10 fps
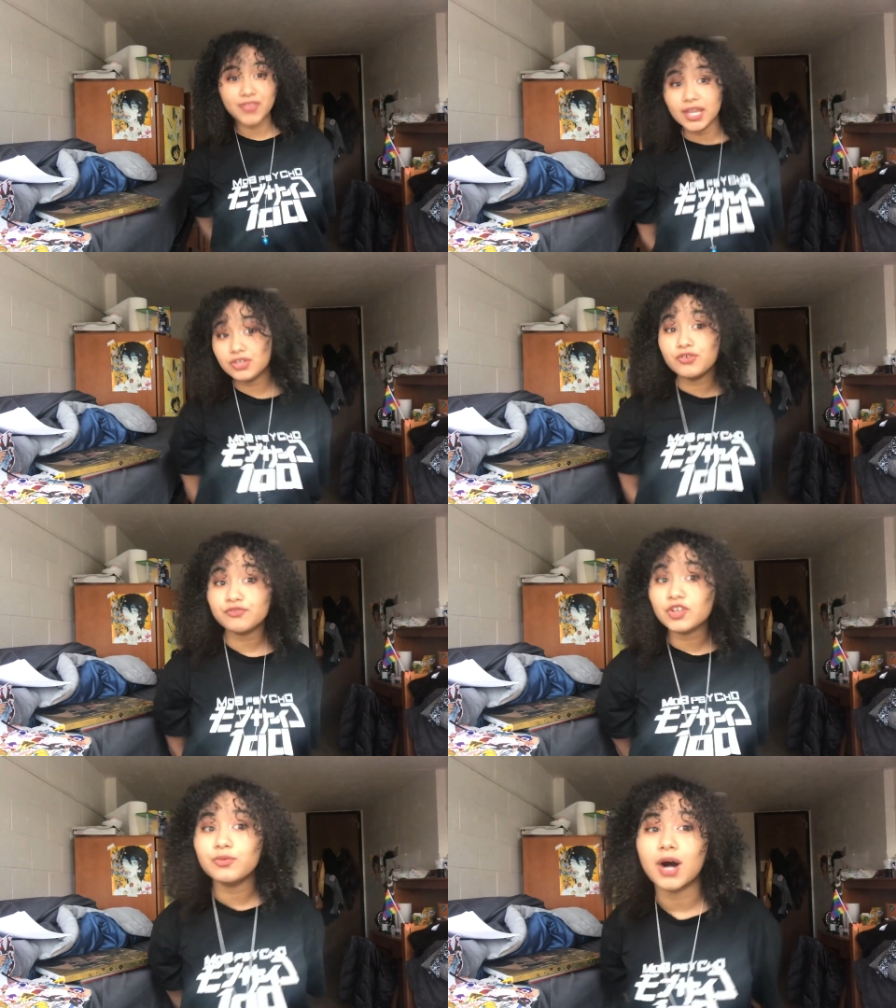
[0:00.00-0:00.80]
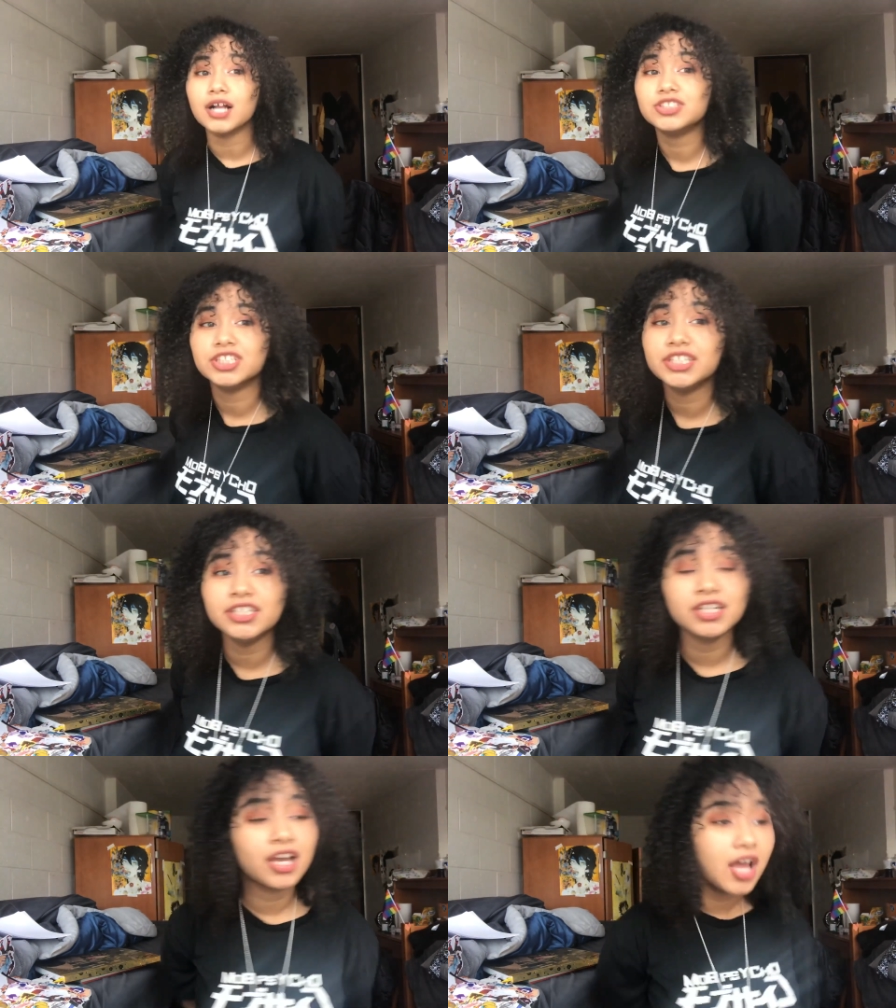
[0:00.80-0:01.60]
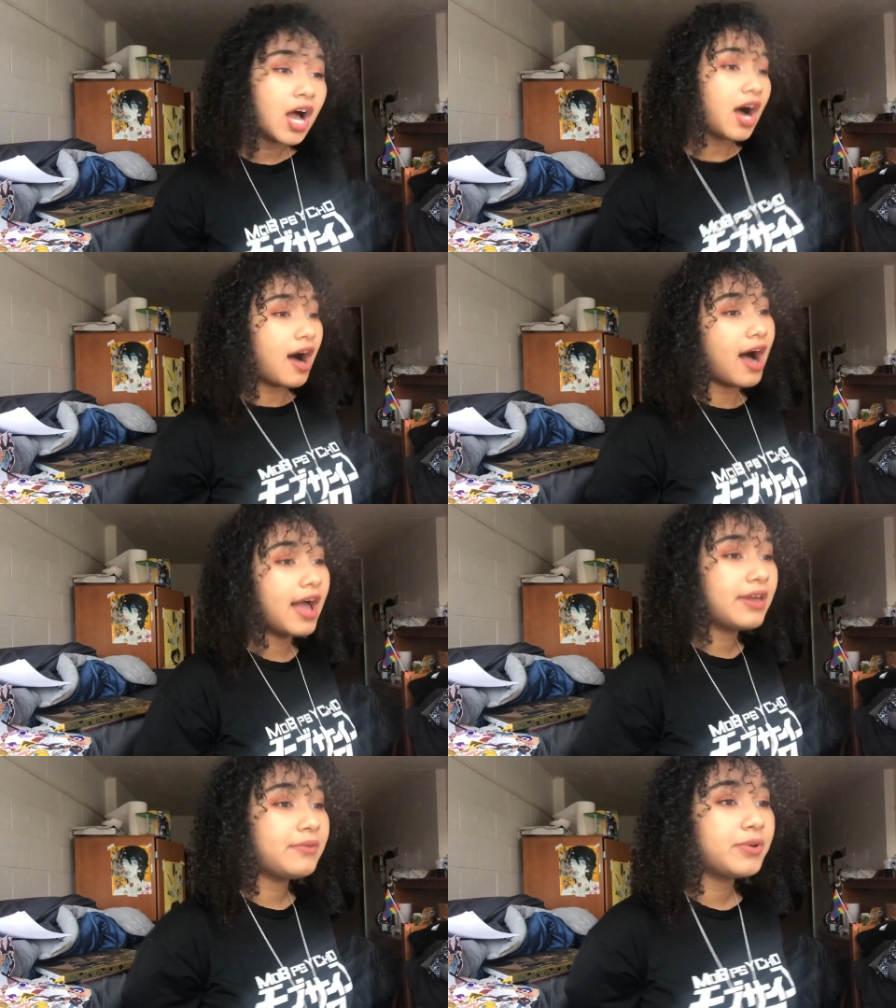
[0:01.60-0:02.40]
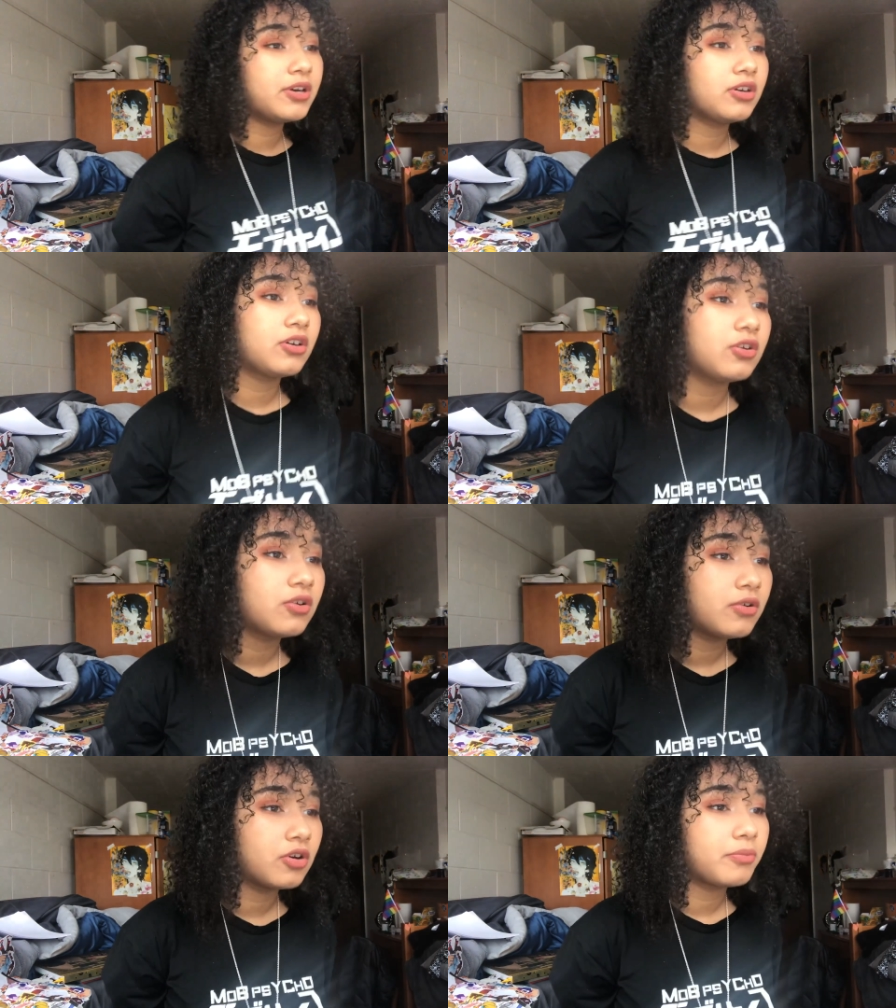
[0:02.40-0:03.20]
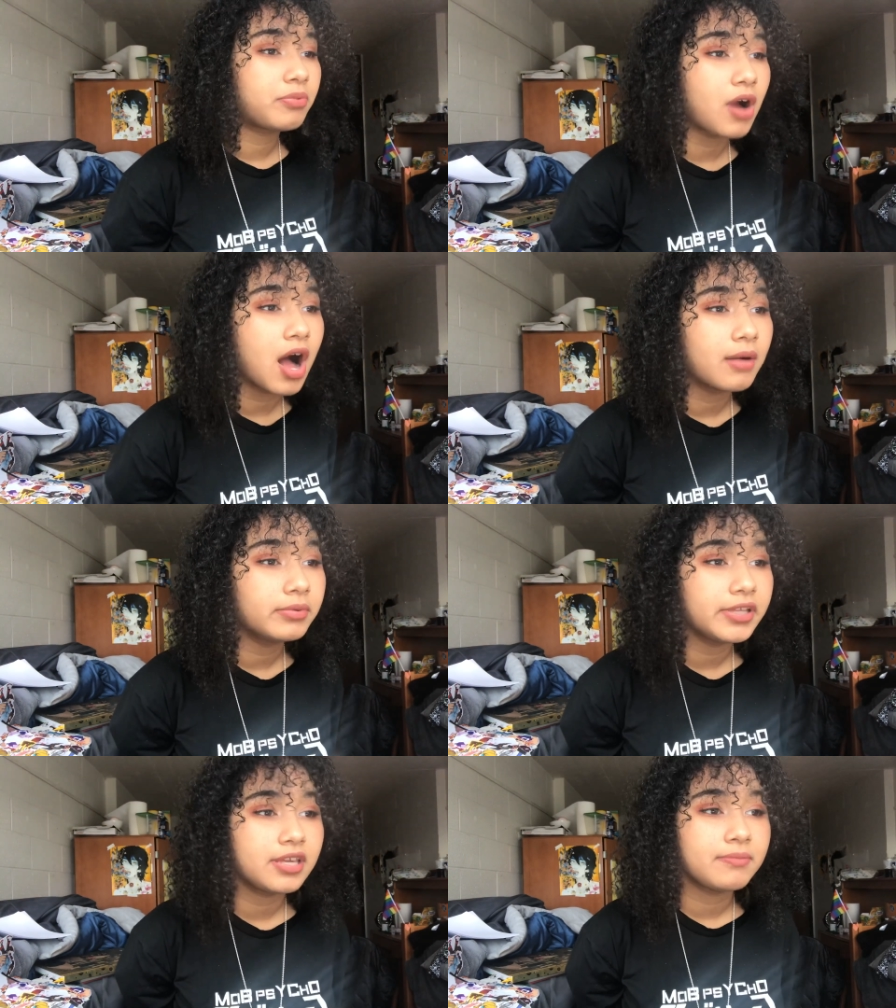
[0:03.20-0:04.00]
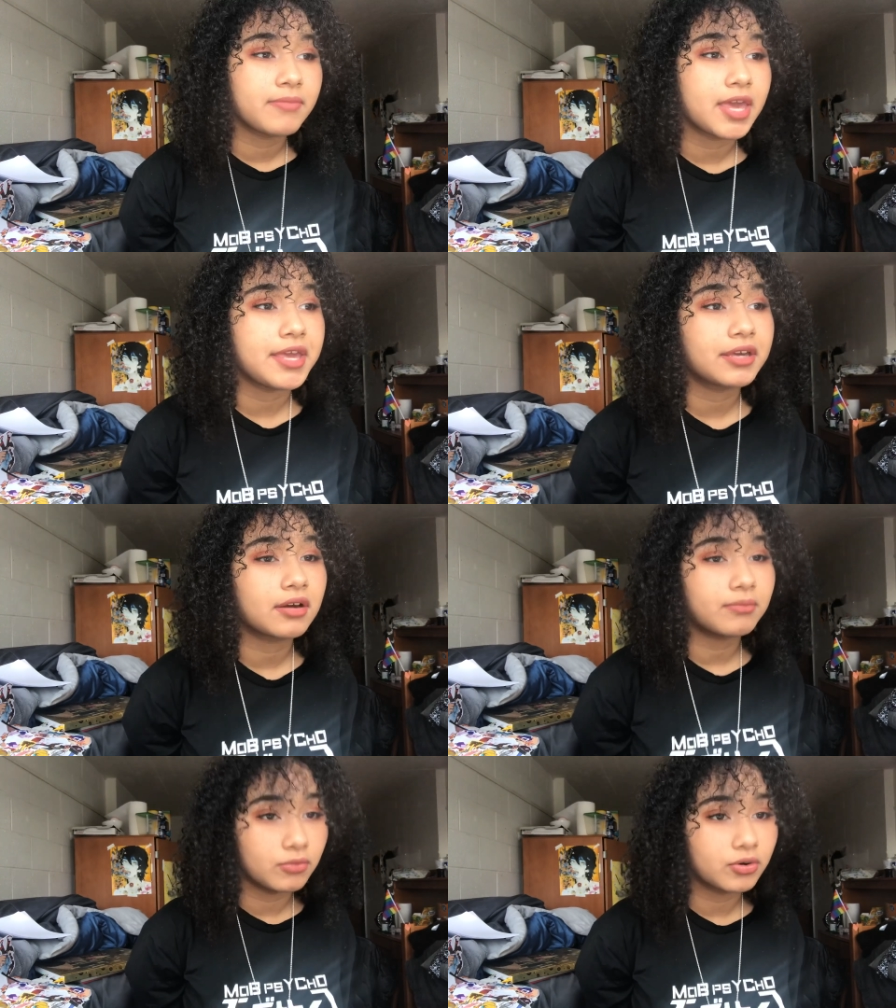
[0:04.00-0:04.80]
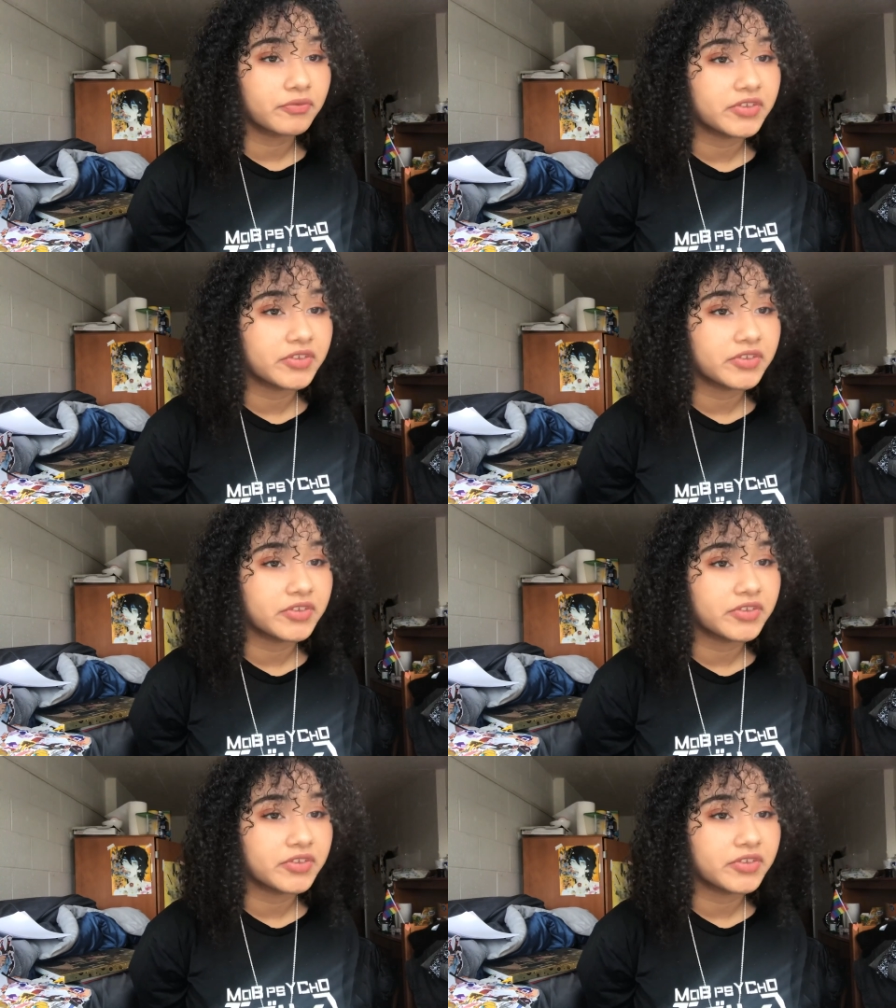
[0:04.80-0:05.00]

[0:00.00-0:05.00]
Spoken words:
Thank you for watching. I will probably make more